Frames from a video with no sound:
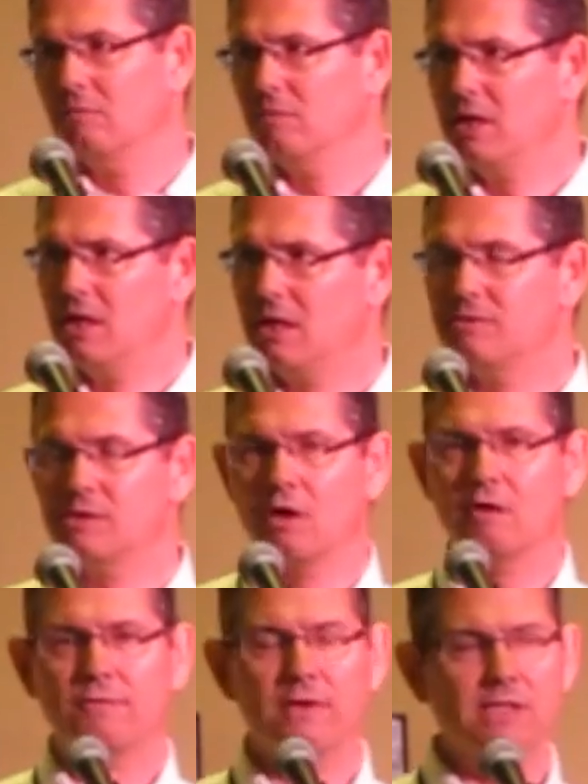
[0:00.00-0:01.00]
He gives
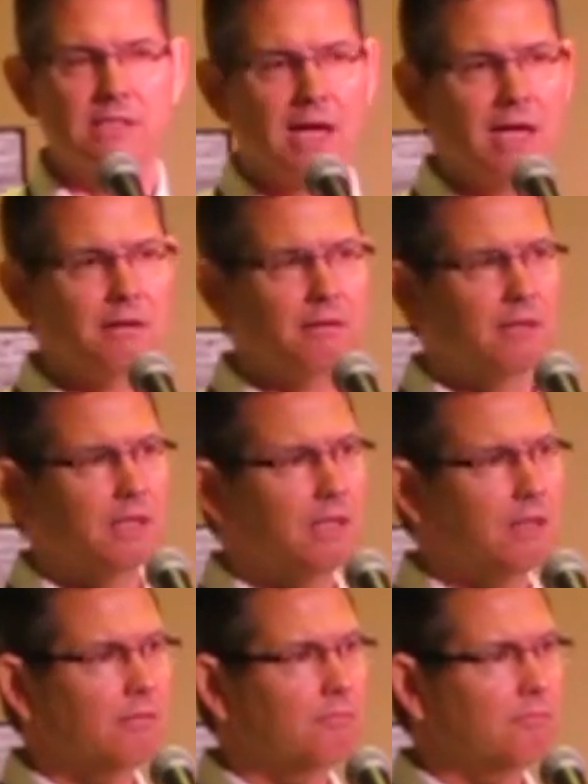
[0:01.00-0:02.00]
offerings, I
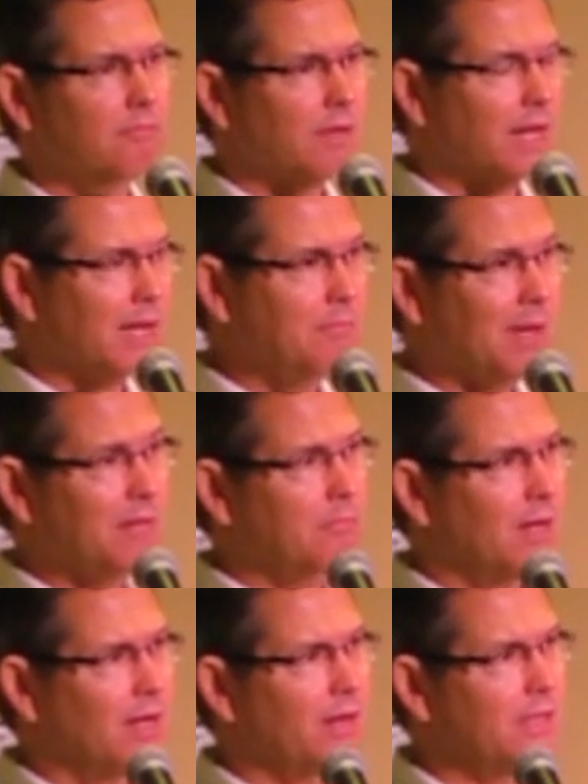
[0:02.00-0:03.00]
make
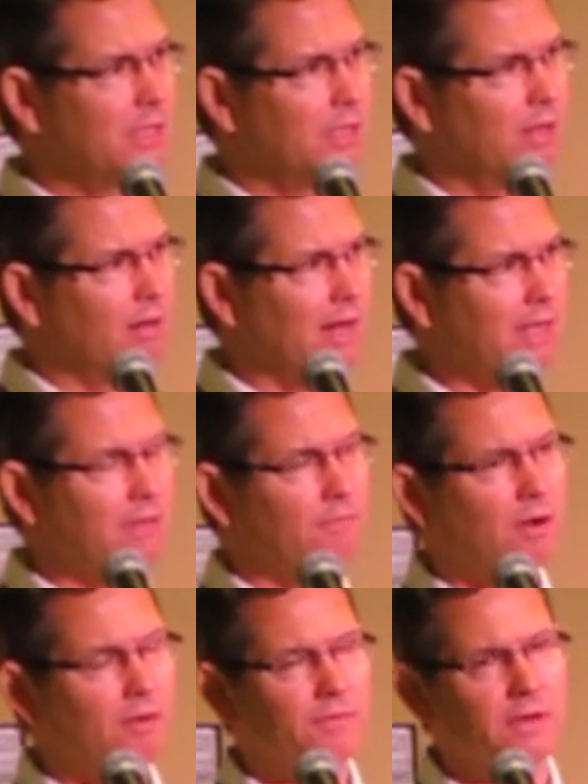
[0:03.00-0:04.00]
merit, you know, I
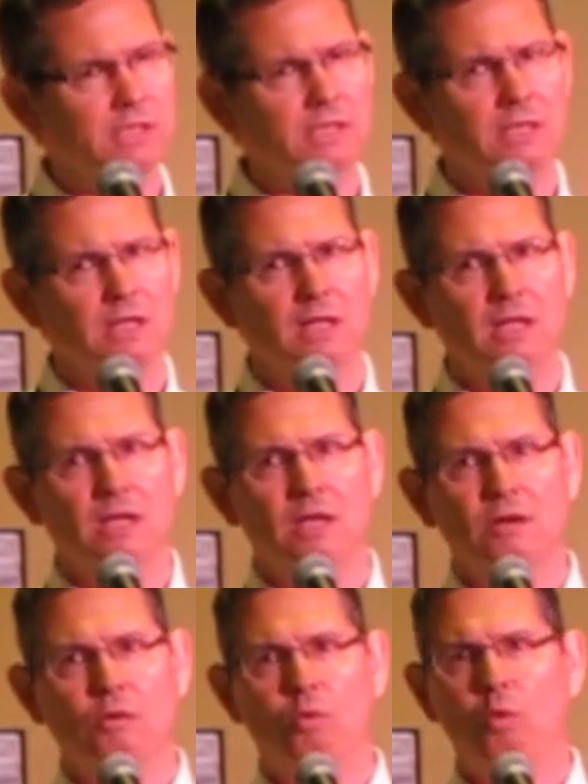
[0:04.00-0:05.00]
give offerings.
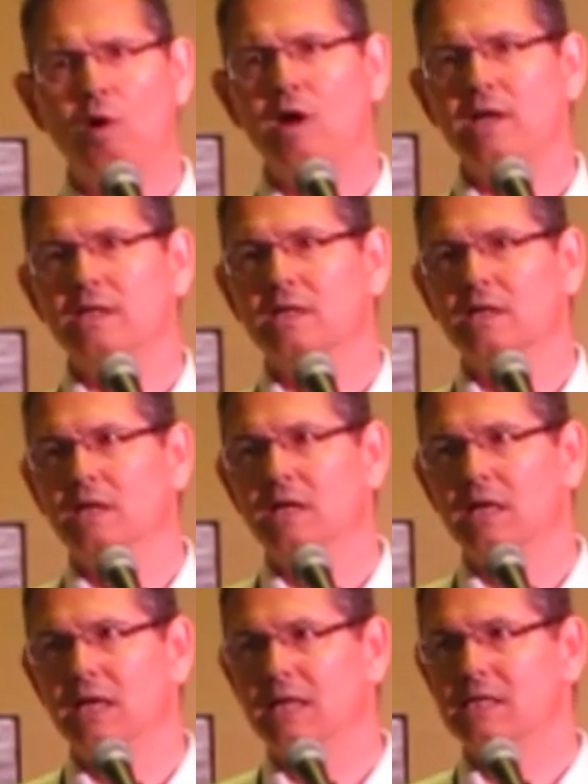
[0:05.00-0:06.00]
What
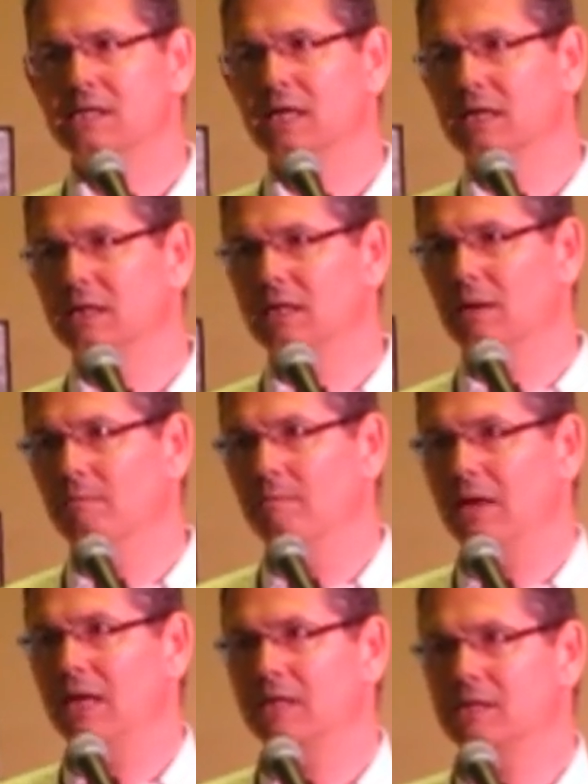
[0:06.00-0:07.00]
is it that
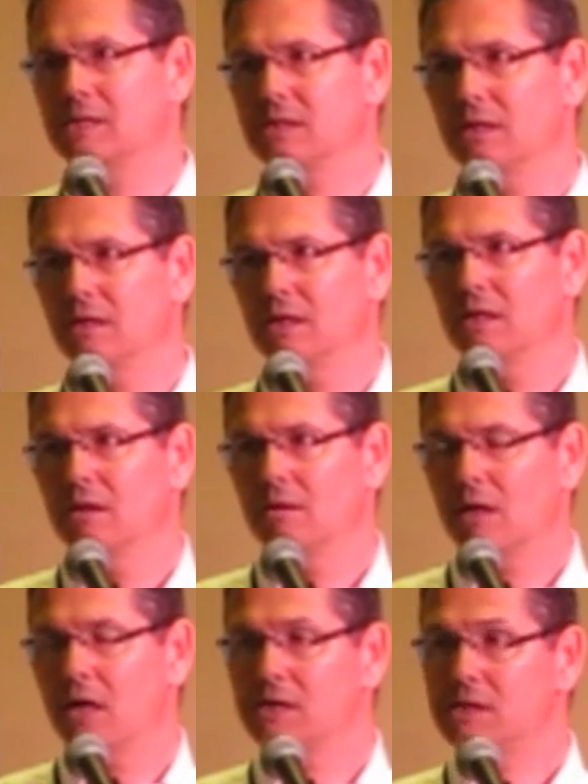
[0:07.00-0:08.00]
makes
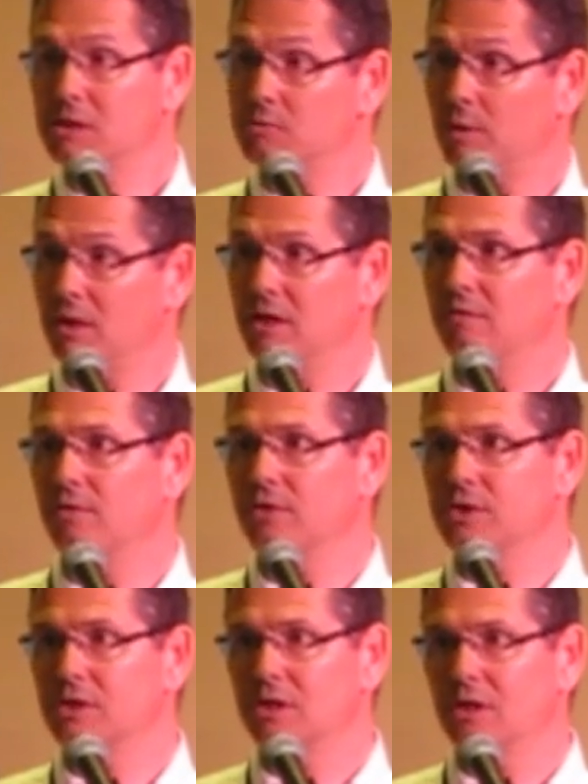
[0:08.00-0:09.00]
us as
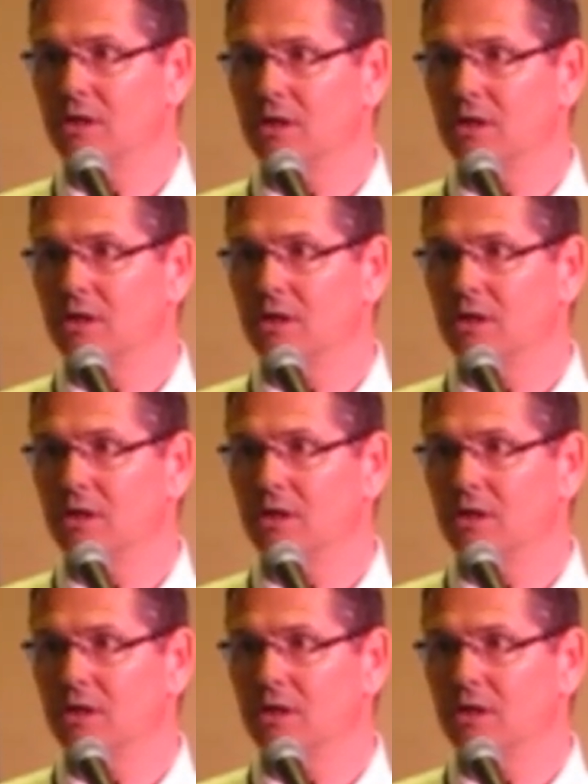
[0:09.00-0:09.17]
believers